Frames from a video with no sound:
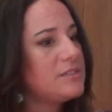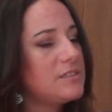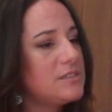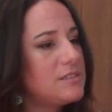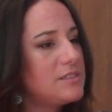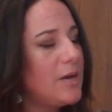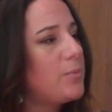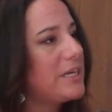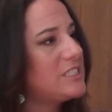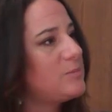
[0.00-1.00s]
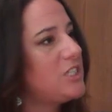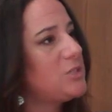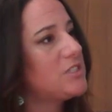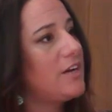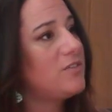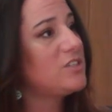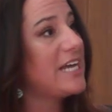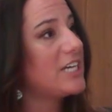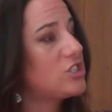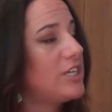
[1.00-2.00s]
Some practice management softwares
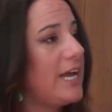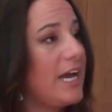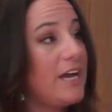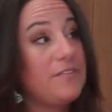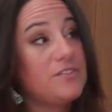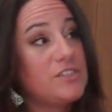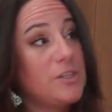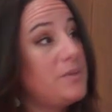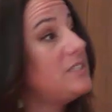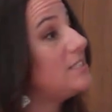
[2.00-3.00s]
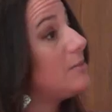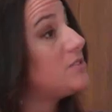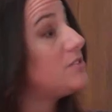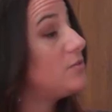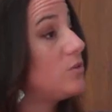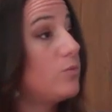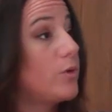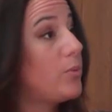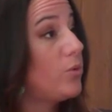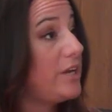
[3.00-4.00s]
actually have some of these types of
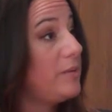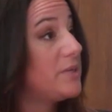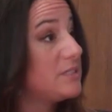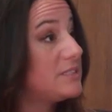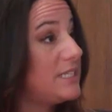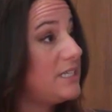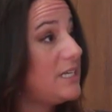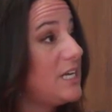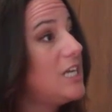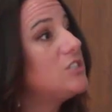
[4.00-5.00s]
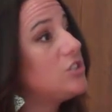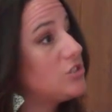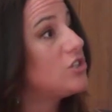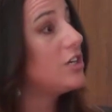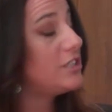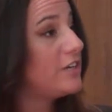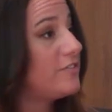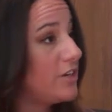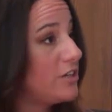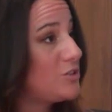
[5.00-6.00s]
reporting built in. So start there
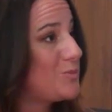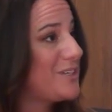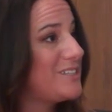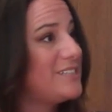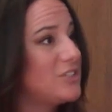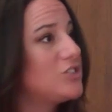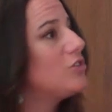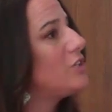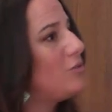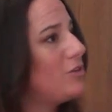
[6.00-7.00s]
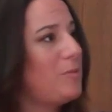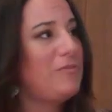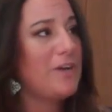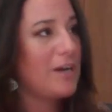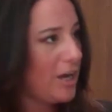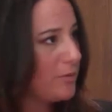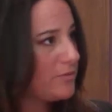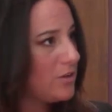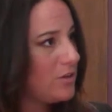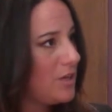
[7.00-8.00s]
first, because they're certainly going to be very helpful